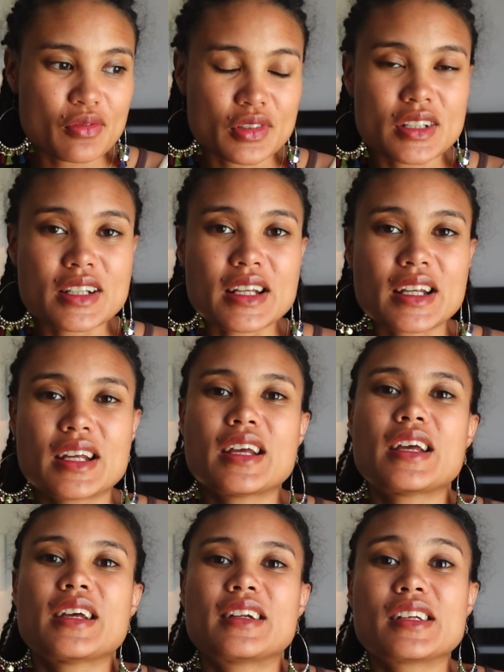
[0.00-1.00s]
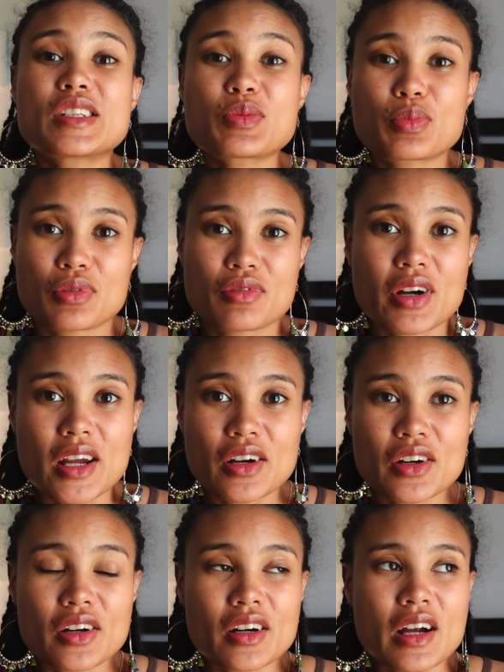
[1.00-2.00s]
really, and it's
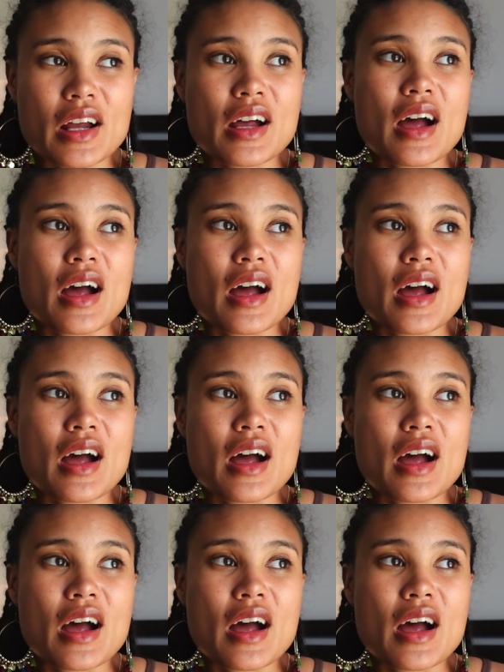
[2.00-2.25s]
prayer.